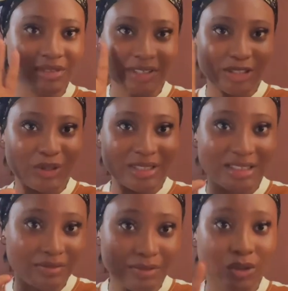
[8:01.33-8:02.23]
know if I should call it
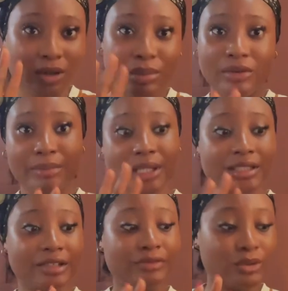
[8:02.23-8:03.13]
a vlog, but
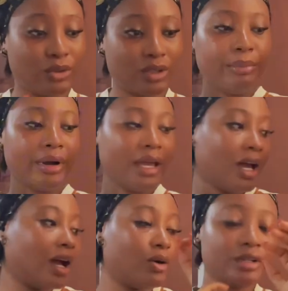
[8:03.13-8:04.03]
birthday vlog. But
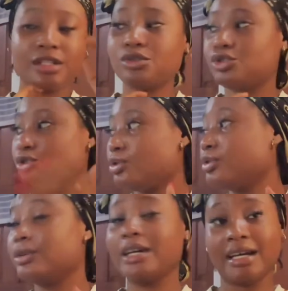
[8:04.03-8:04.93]
yeah, I wanted to show
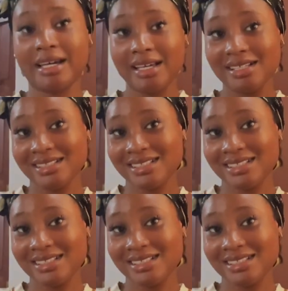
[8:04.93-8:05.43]
you guys